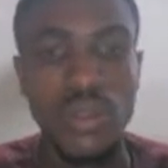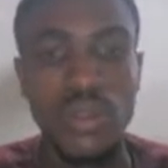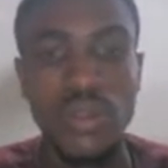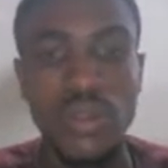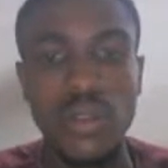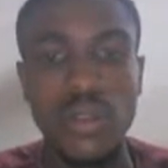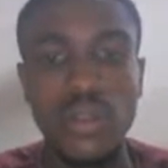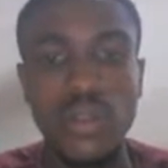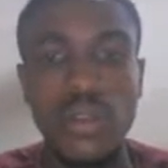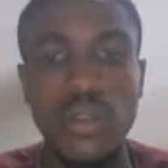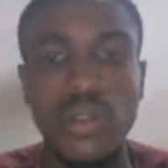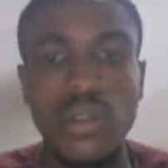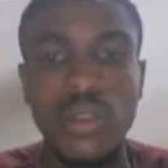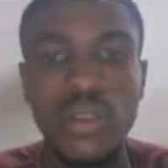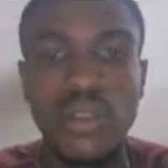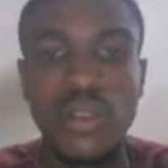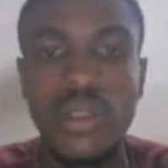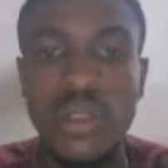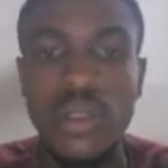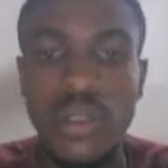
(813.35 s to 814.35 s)

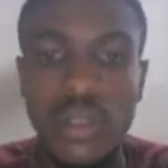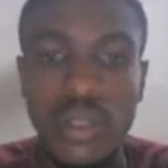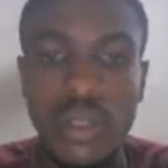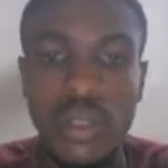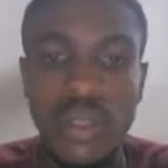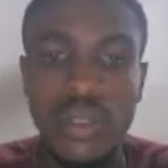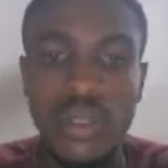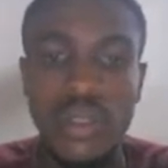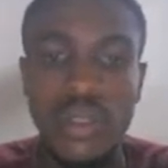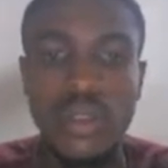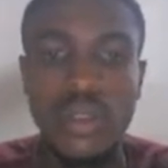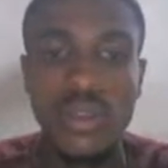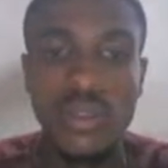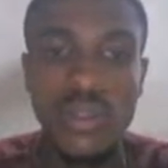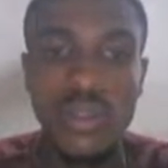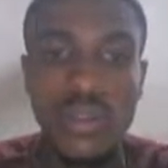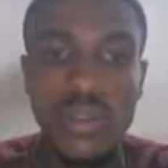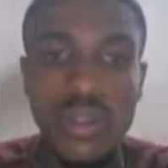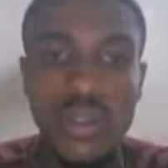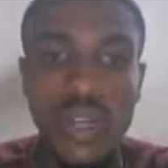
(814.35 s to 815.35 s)
Okay,
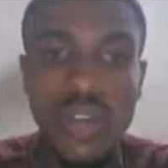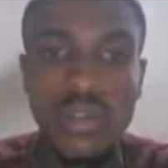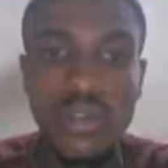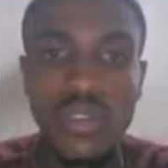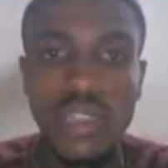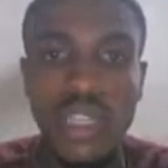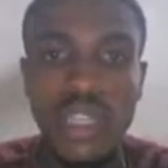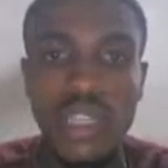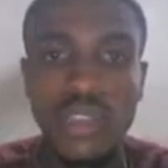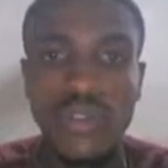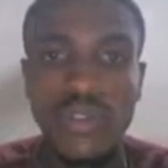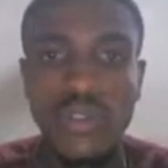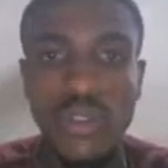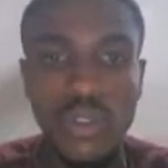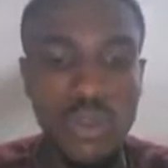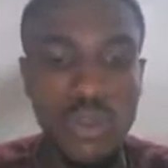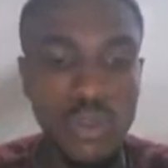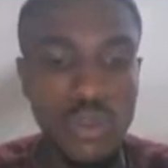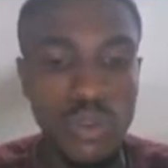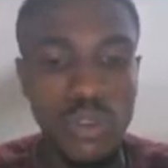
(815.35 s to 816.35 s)
so after that, you've got to
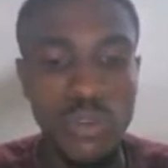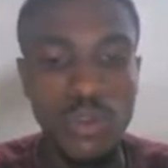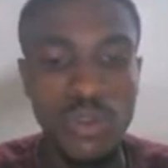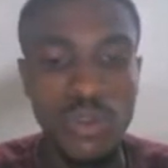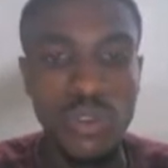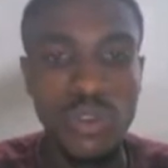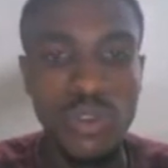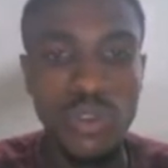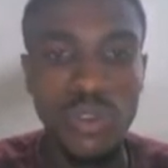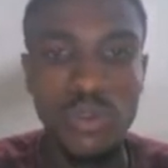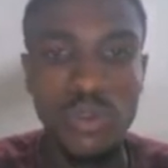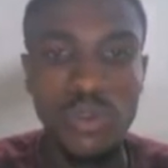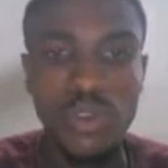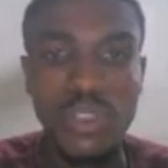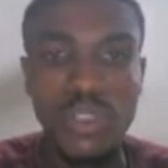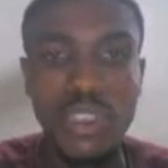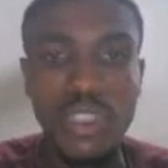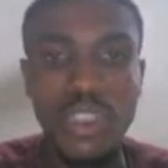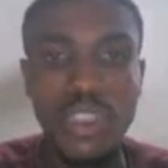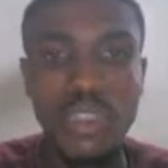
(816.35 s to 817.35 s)
also put your
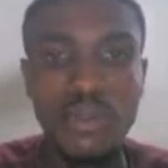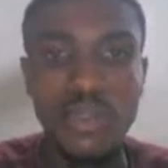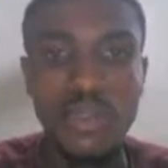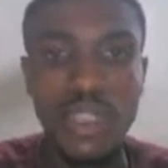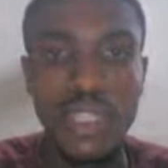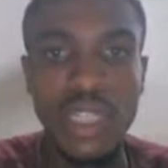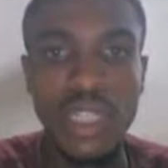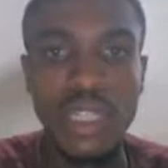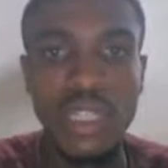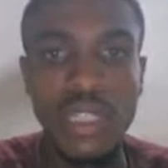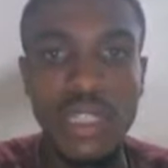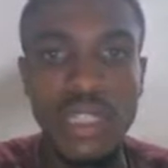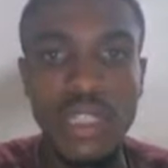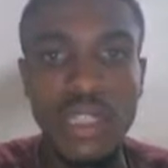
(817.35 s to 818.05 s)
business email address.